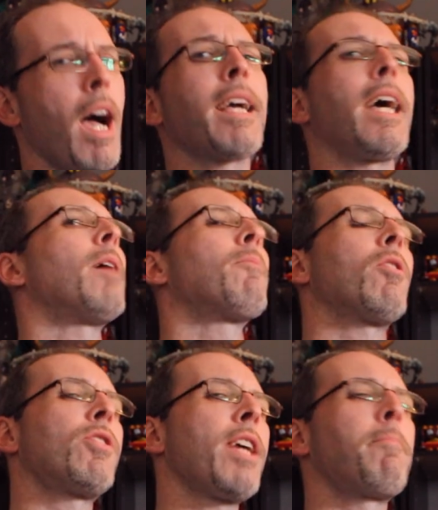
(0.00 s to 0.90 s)
Again, I'm
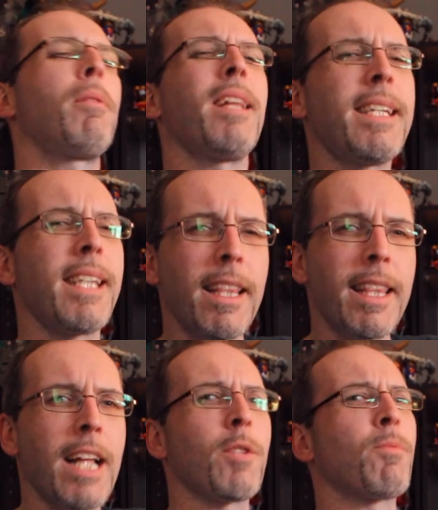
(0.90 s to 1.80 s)
going to say, please
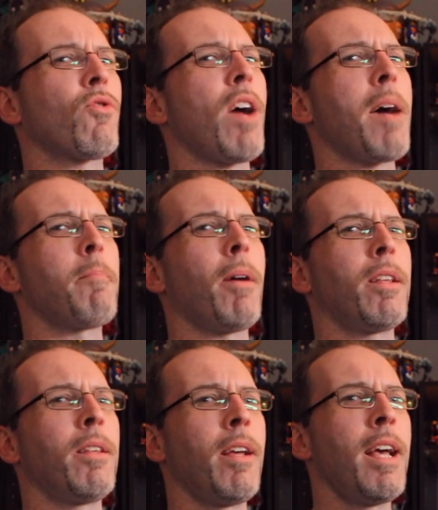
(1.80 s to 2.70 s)
hit that subscribe
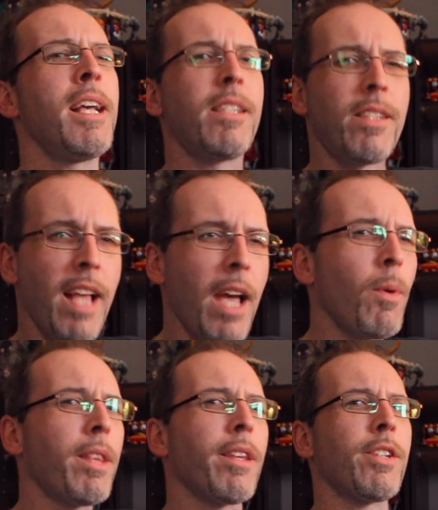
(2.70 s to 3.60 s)
button. Stay
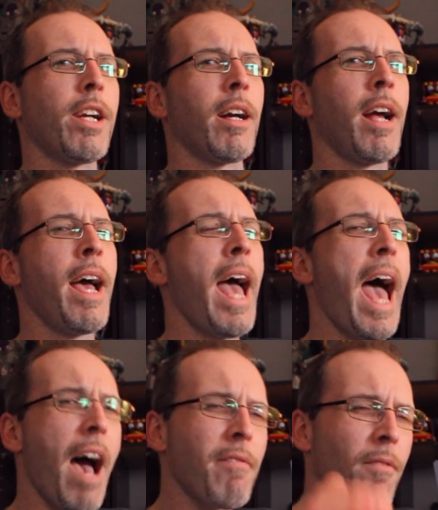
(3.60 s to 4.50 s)
with us here.
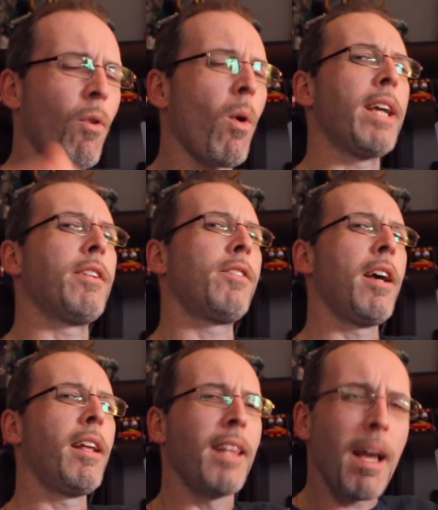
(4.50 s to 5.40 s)
Have a voice.
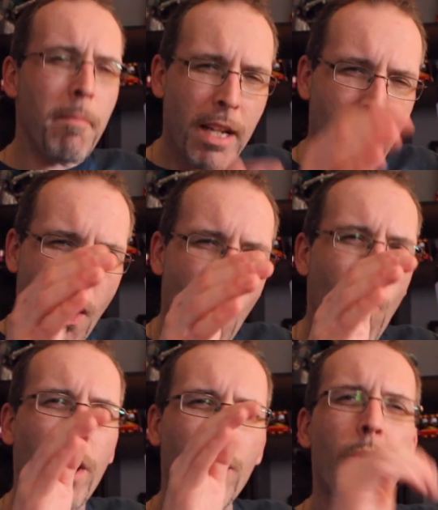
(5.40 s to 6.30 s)
Let me know
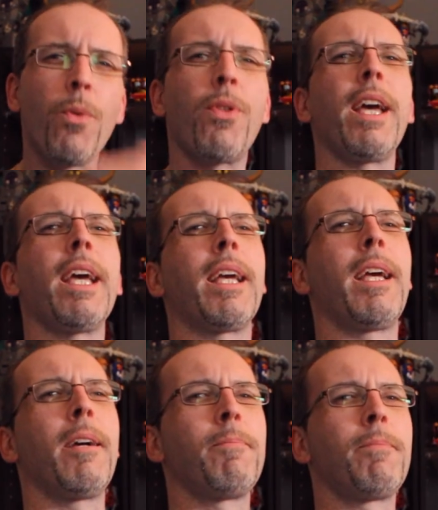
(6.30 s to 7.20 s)
what you think.
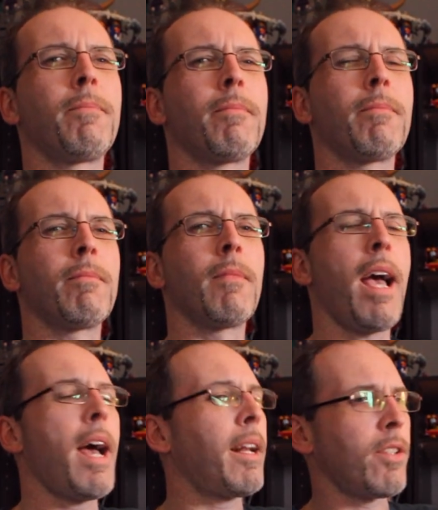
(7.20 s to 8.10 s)

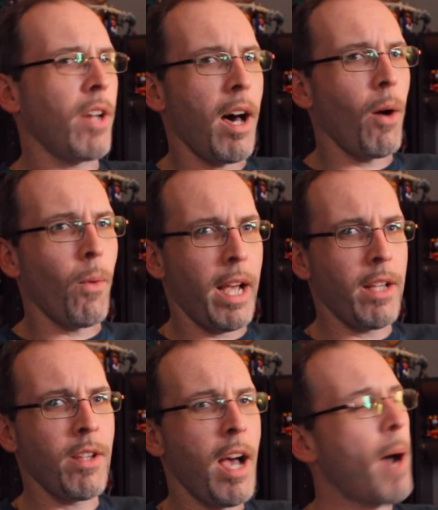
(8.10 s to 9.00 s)
And as
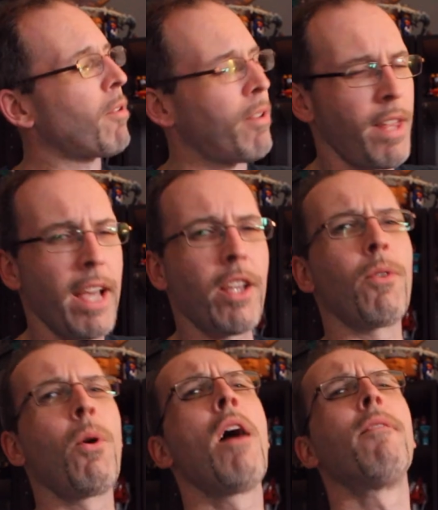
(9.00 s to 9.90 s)
always, I'm going to thank
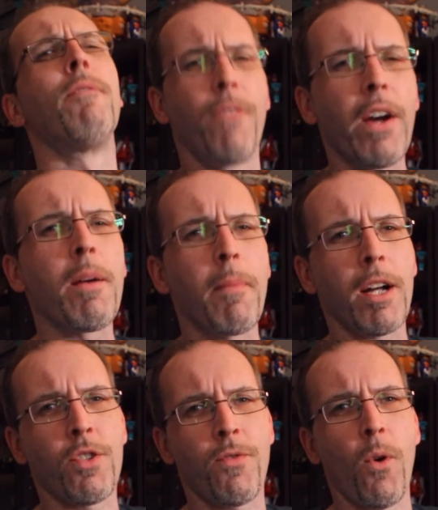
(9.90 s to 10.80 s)
you very
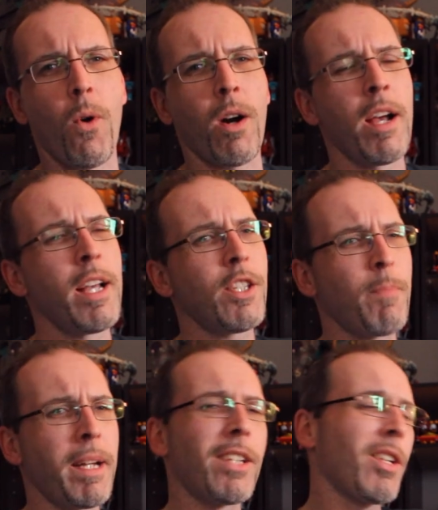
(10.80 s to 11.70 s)
much for
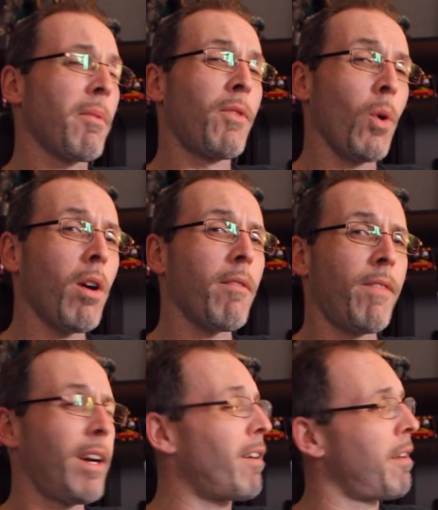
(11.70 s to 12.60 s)
spending some of your
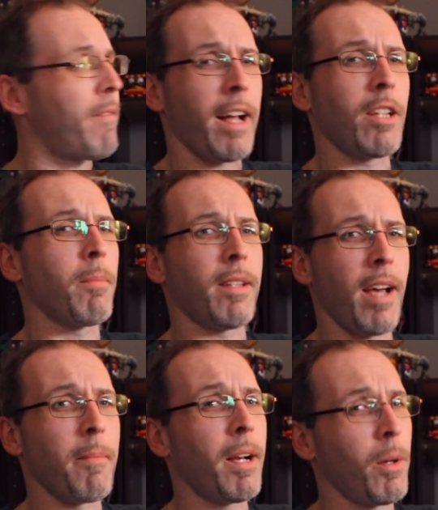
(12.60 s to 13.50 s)
very valuable
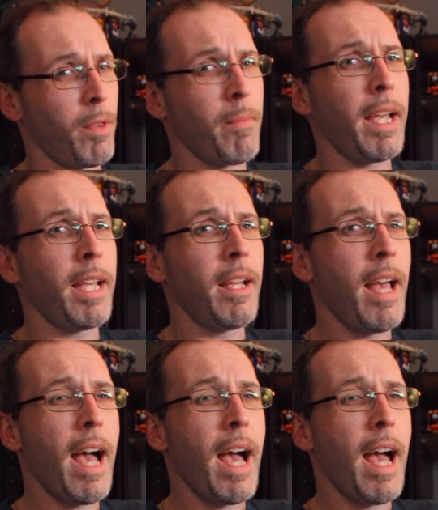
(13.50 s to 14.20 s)
time here with me.